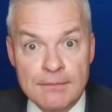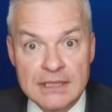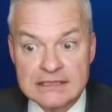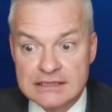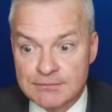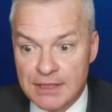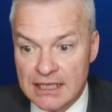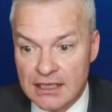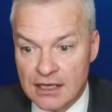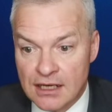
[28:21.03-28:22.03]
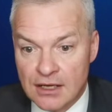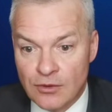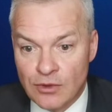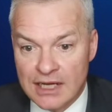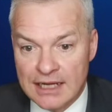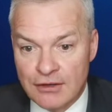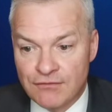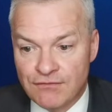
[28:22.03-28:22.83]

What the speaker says: Missed bingo. Wow,